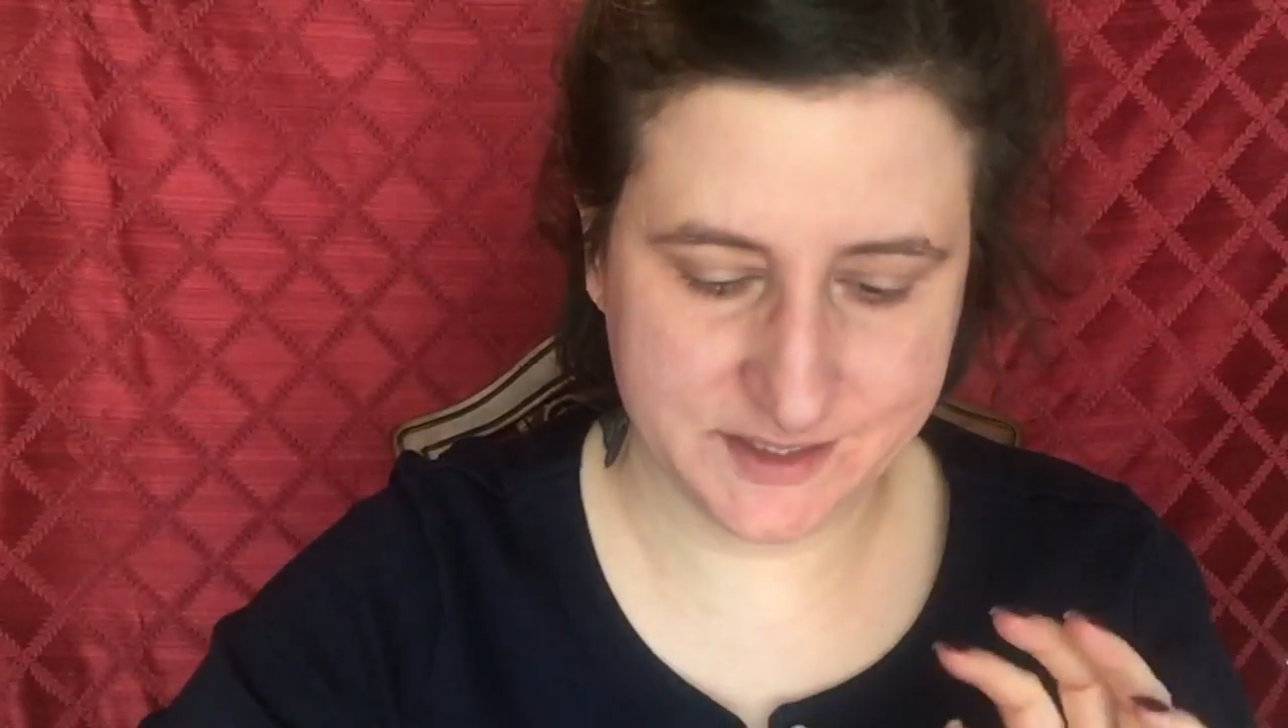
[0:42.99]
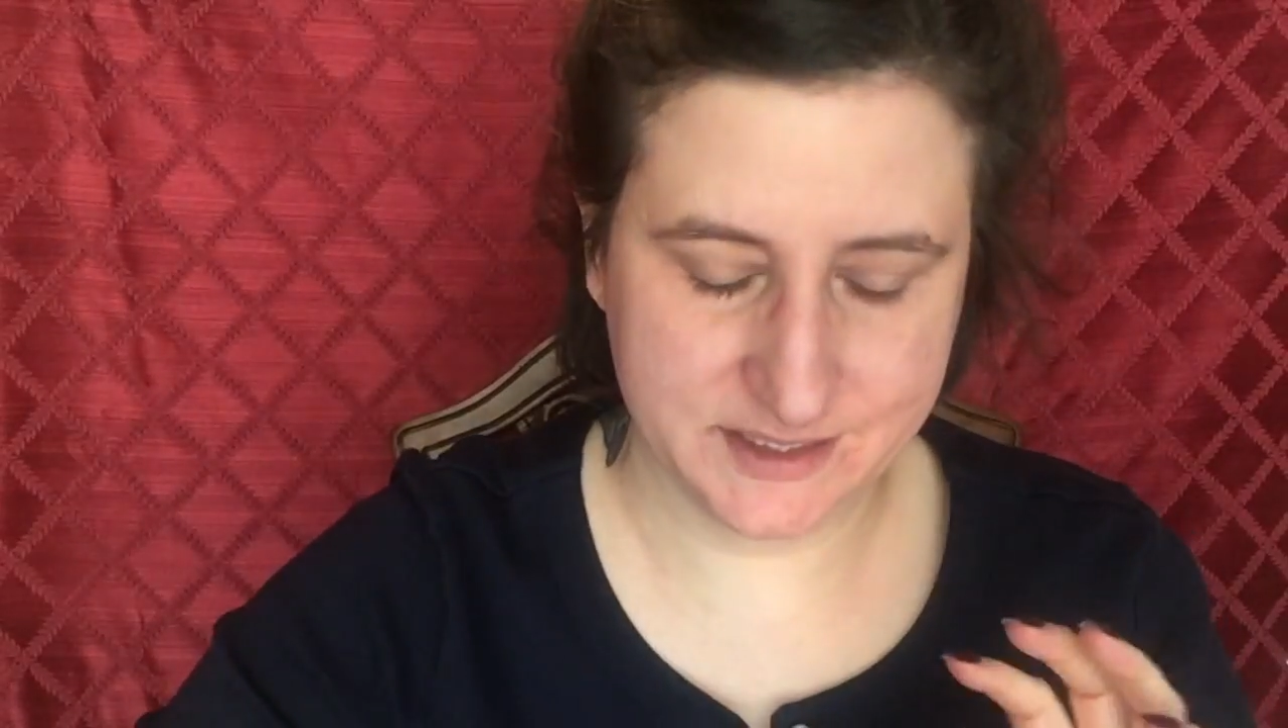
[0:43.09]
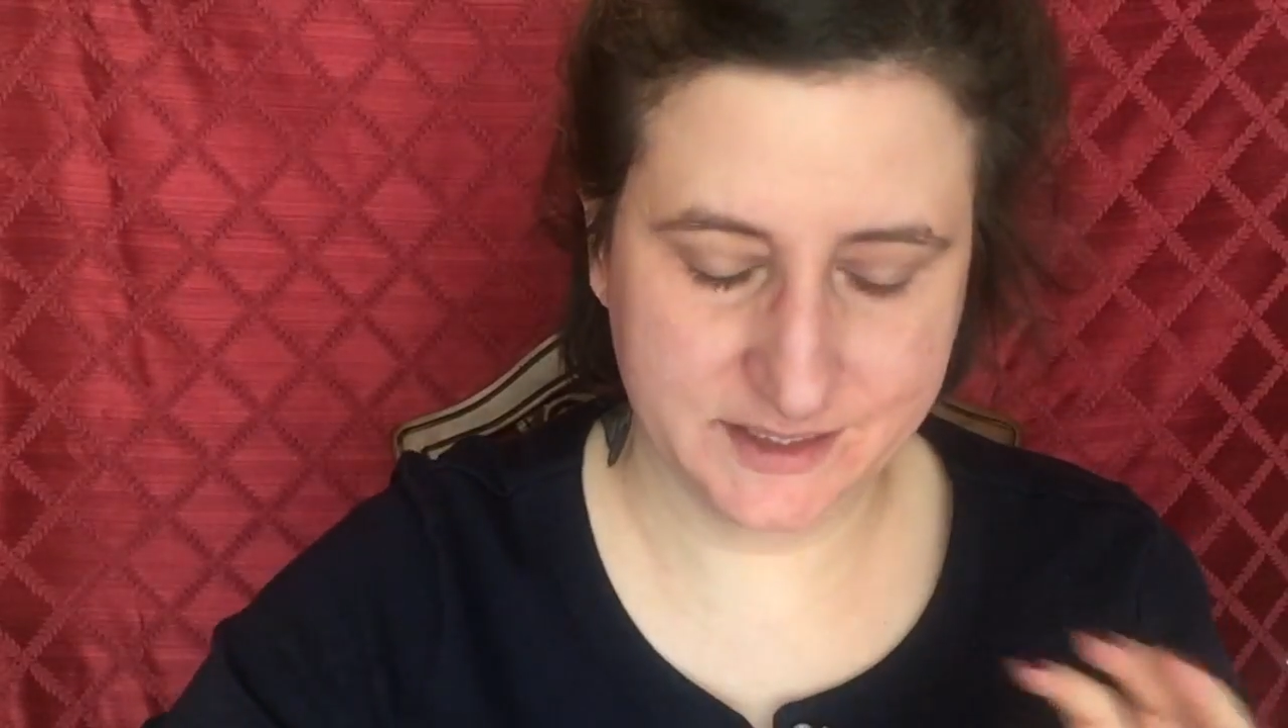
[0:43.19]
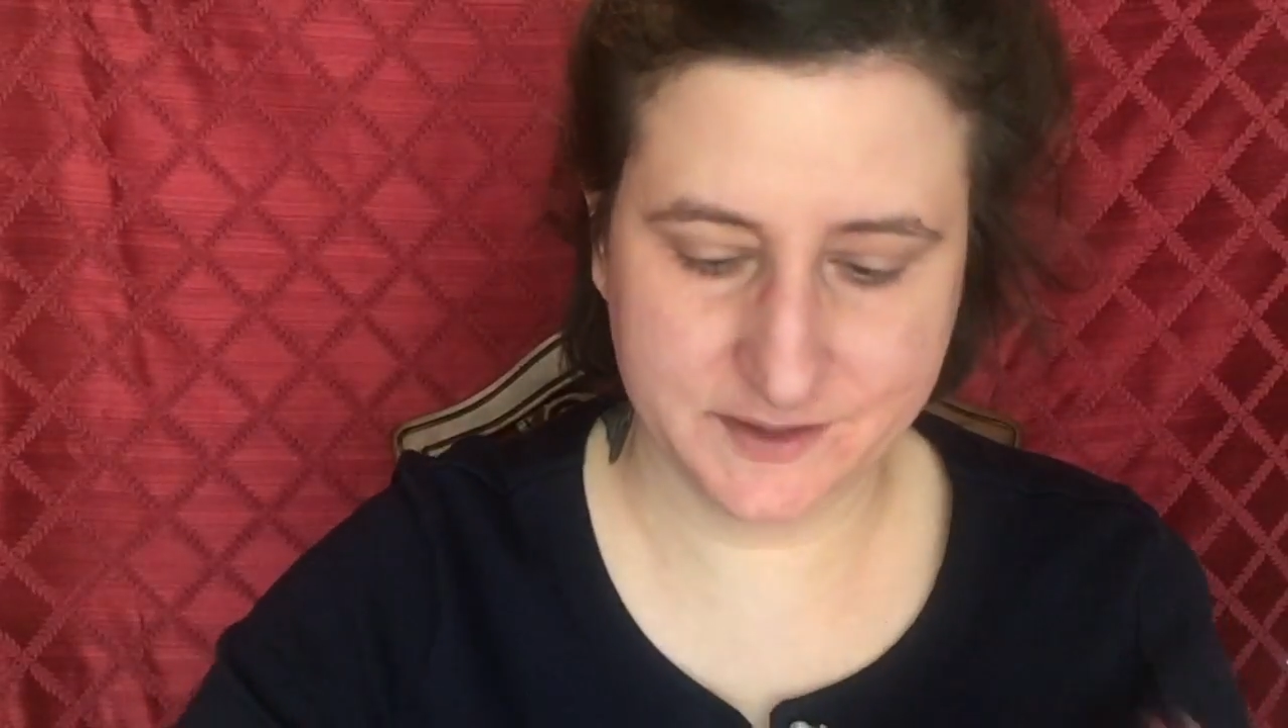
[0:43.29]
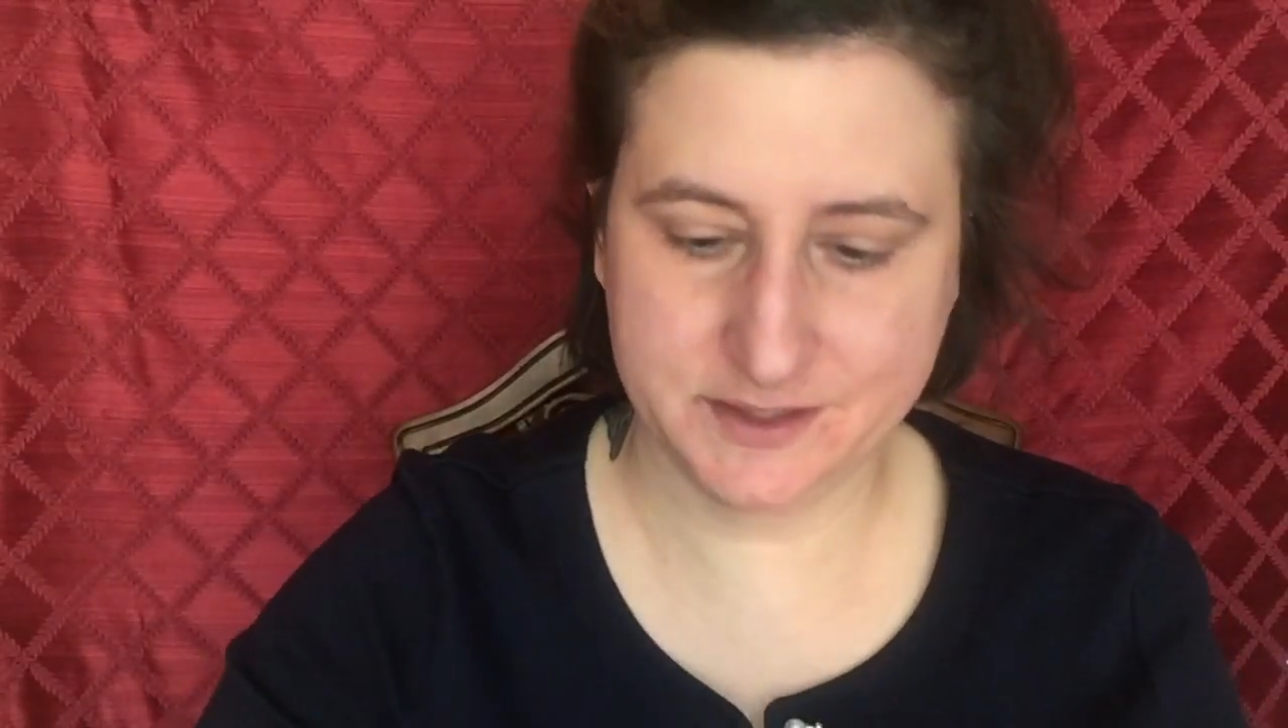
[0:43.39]

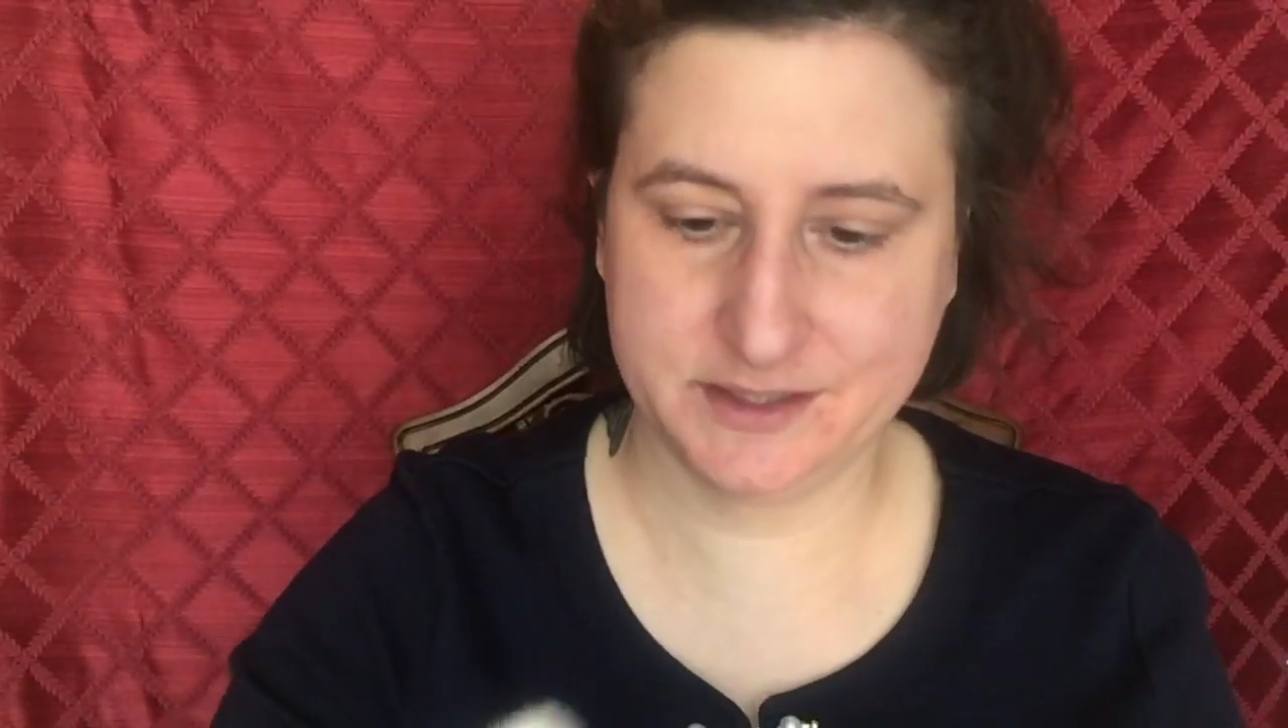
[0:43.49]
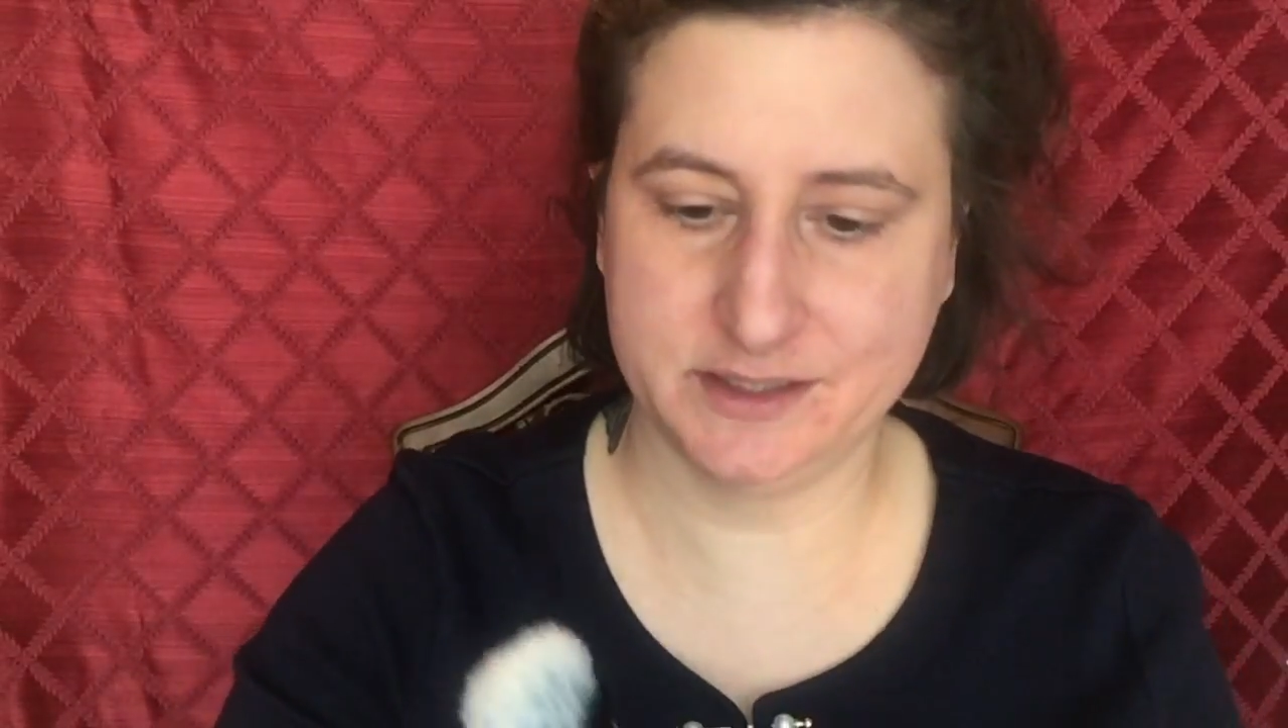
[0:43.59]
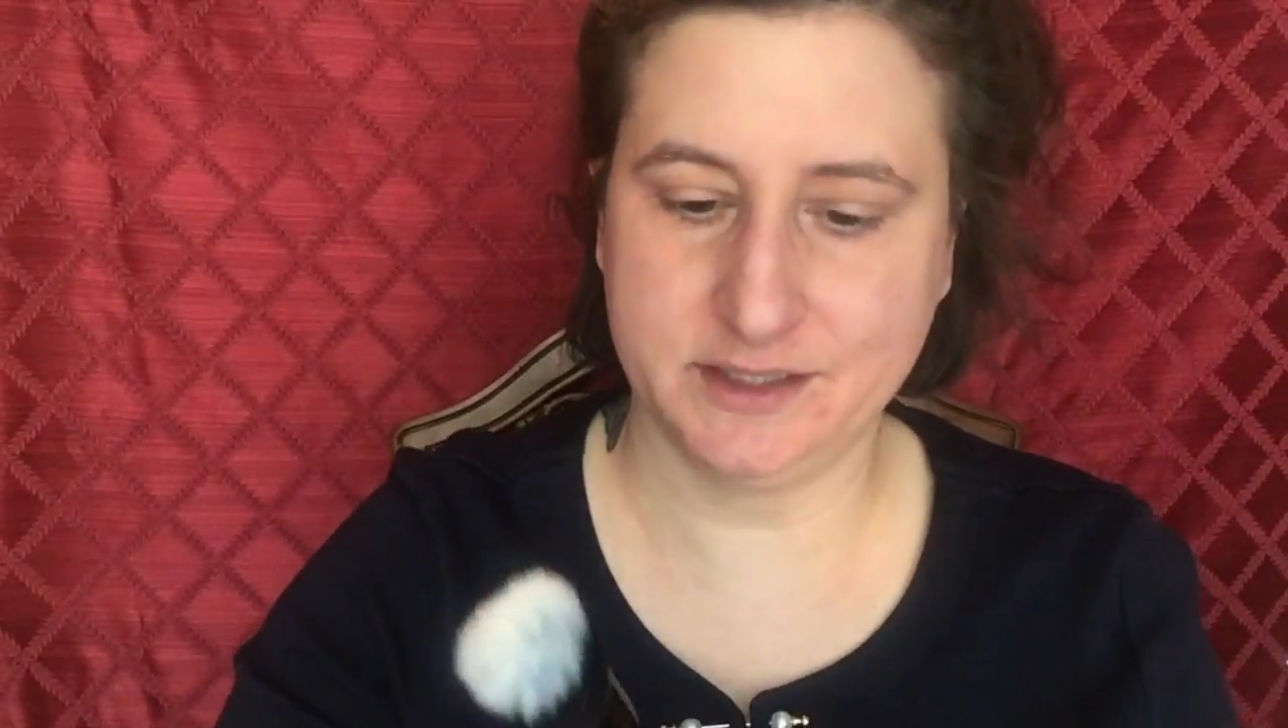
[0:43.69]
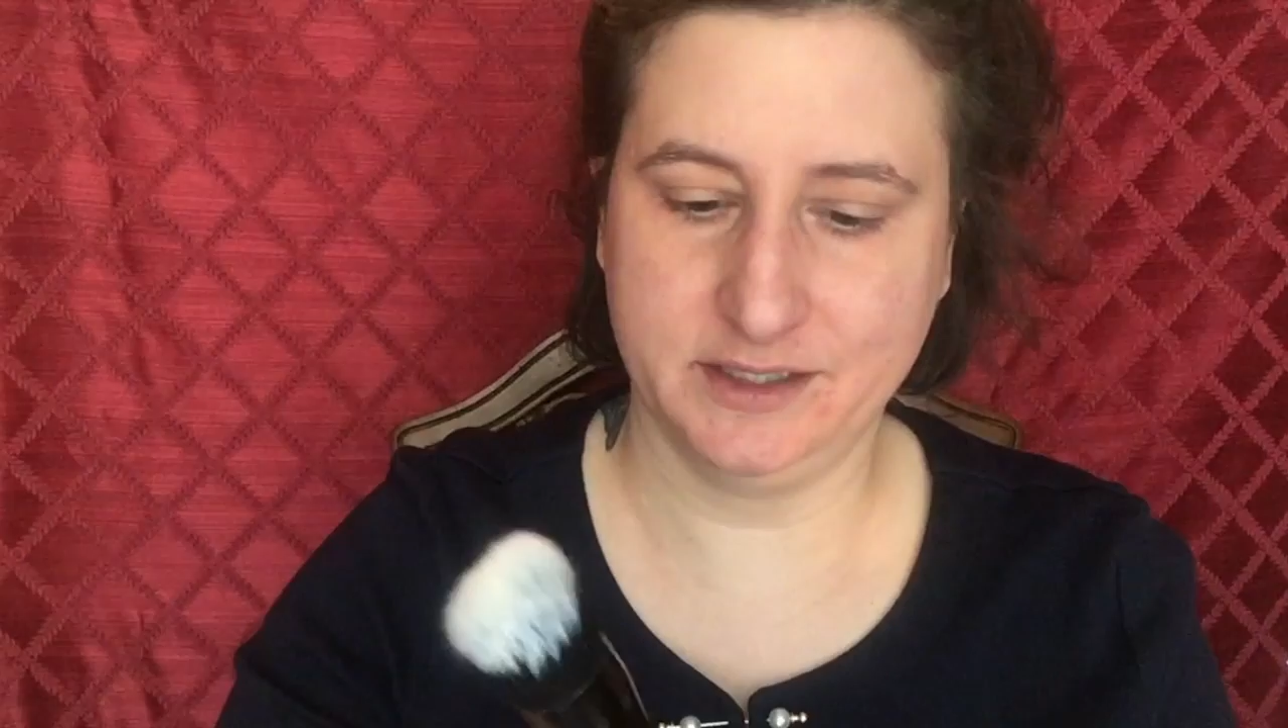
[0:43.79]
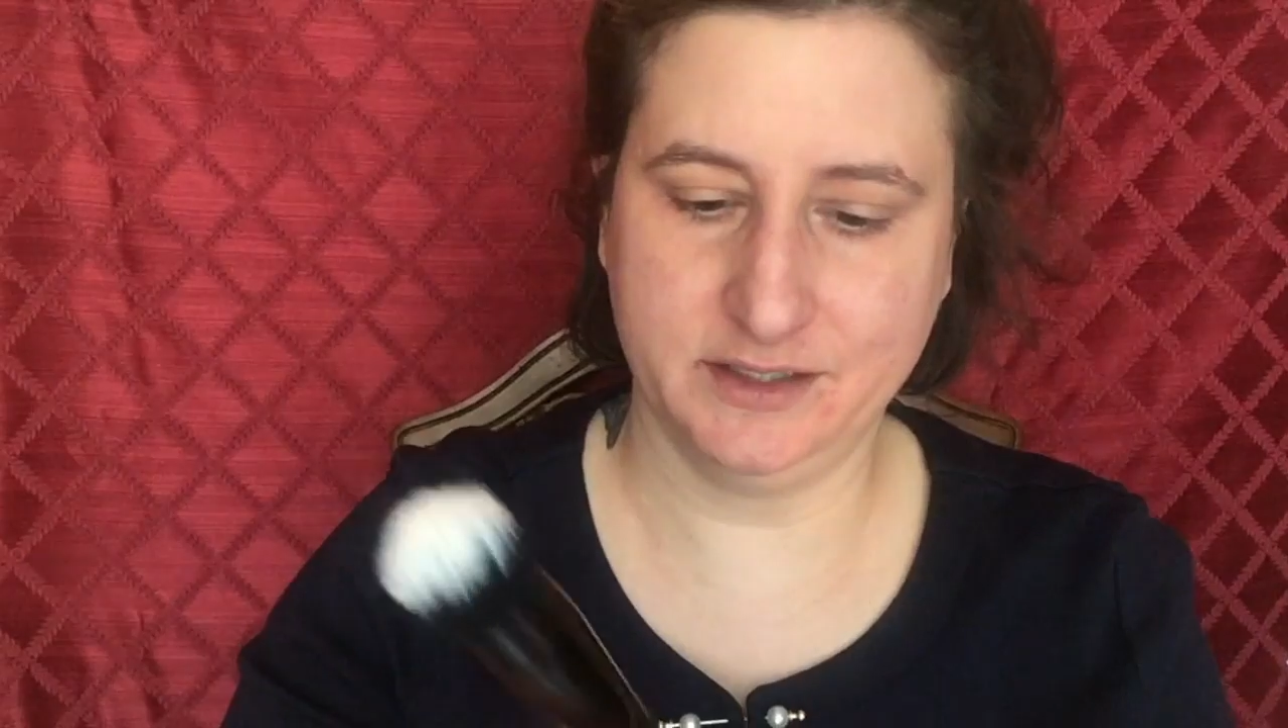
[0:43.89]
NYX